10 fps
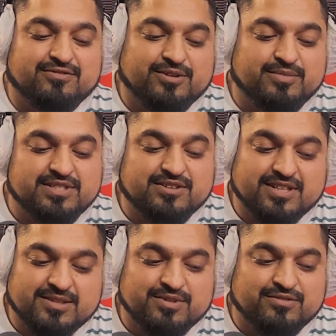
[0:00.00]
from his
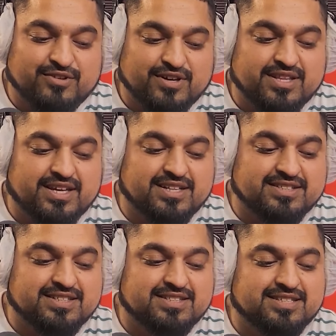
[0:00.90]
honorable father.
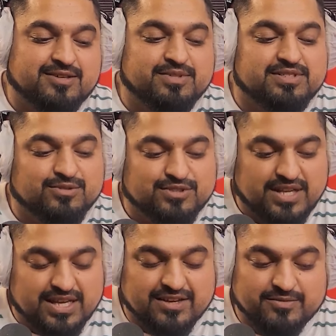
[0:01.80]
And Hazrat Sahab is also, like